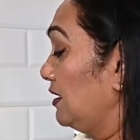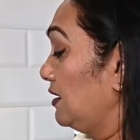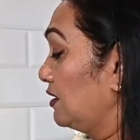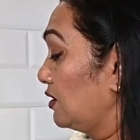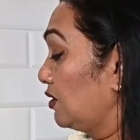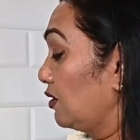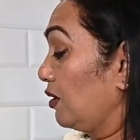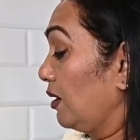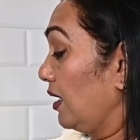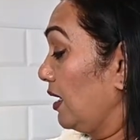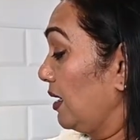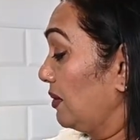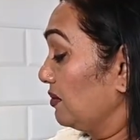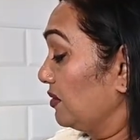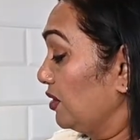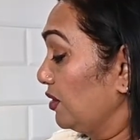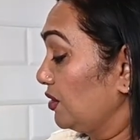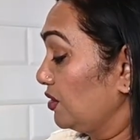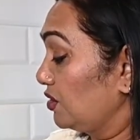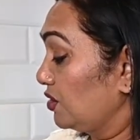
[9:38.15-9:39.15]
So I'm
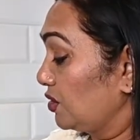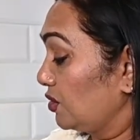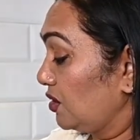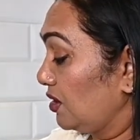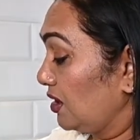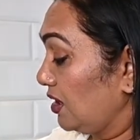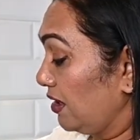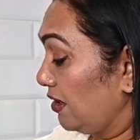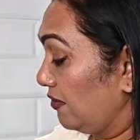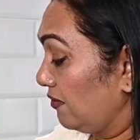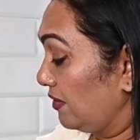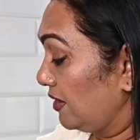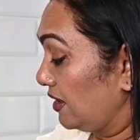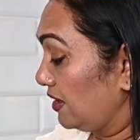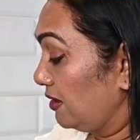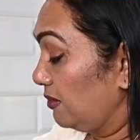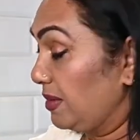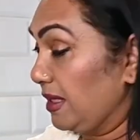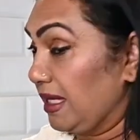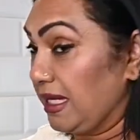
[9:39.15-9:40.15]
going to cover
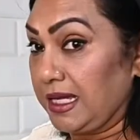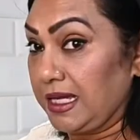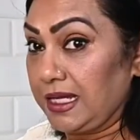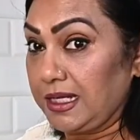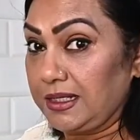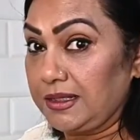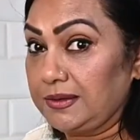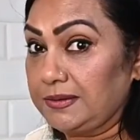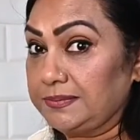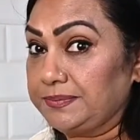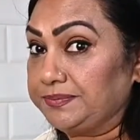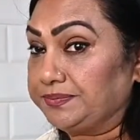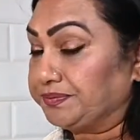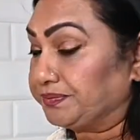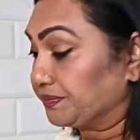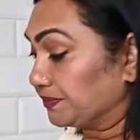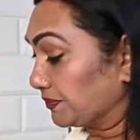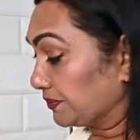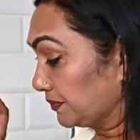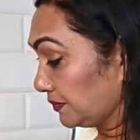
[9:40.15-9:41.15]
the pan
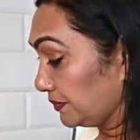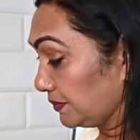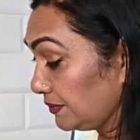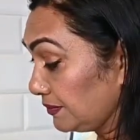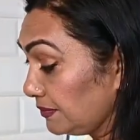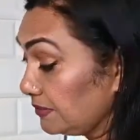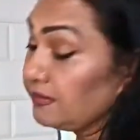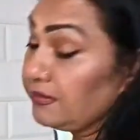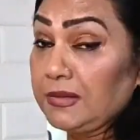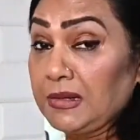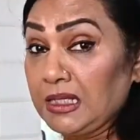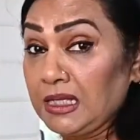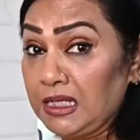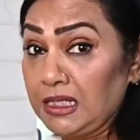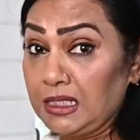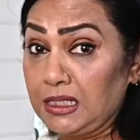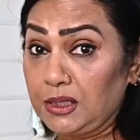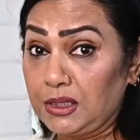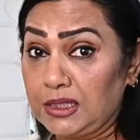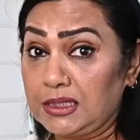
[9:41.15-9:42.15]

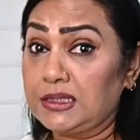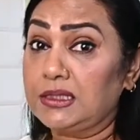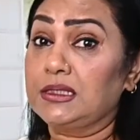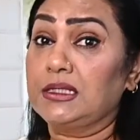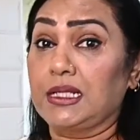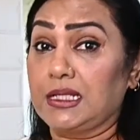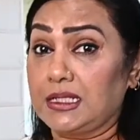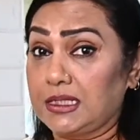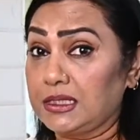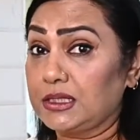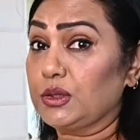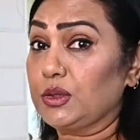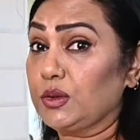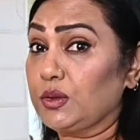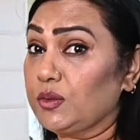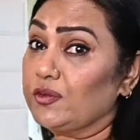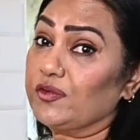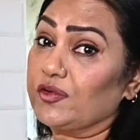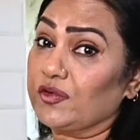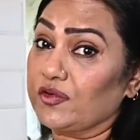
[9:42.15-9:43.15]
and let it
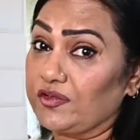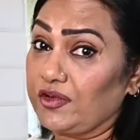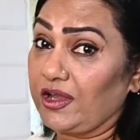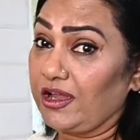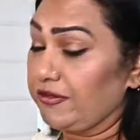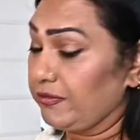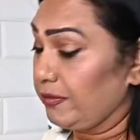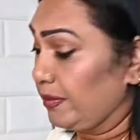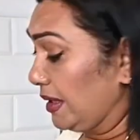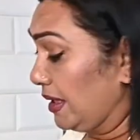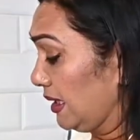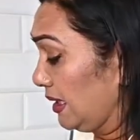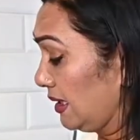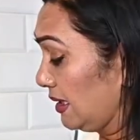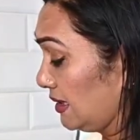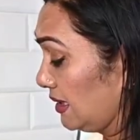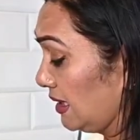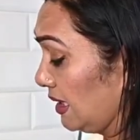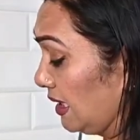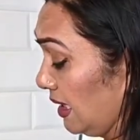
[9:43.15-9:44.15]
cook for 5
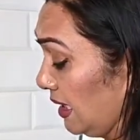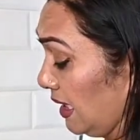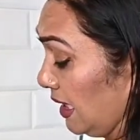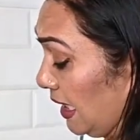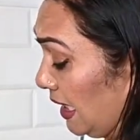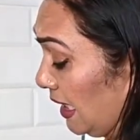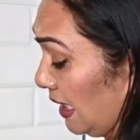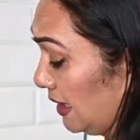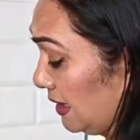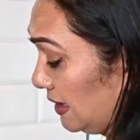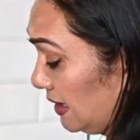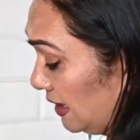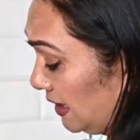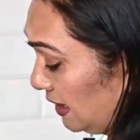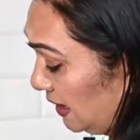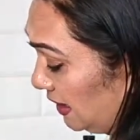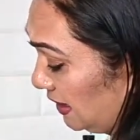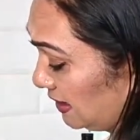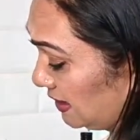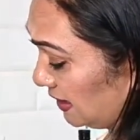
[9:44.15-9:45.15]
minutes, and the
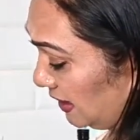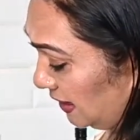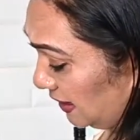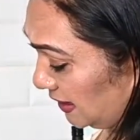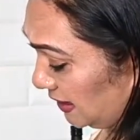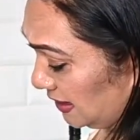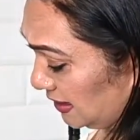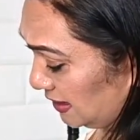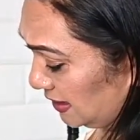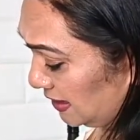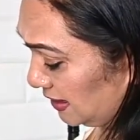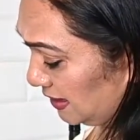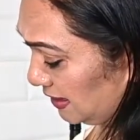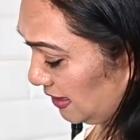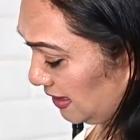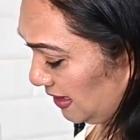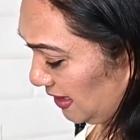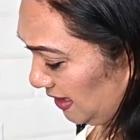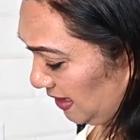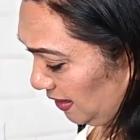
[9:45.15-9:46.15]
heat I can turn
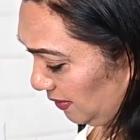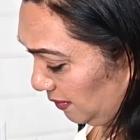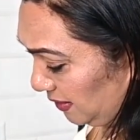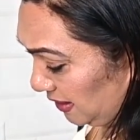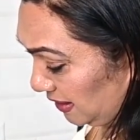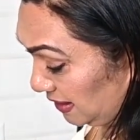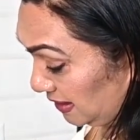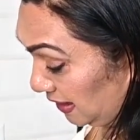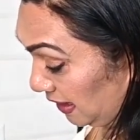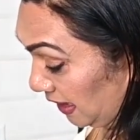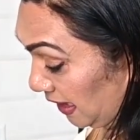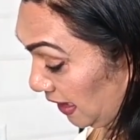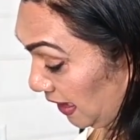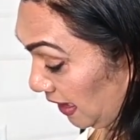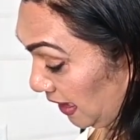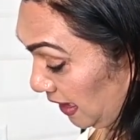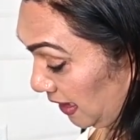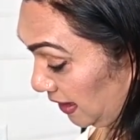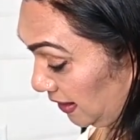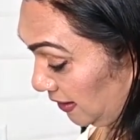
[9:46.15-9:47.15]
a little bit
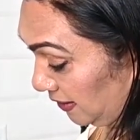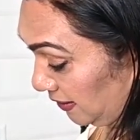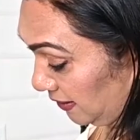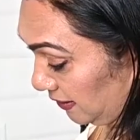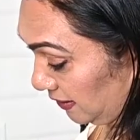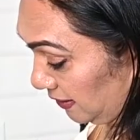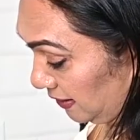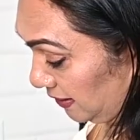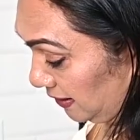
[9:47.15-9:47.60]
higher.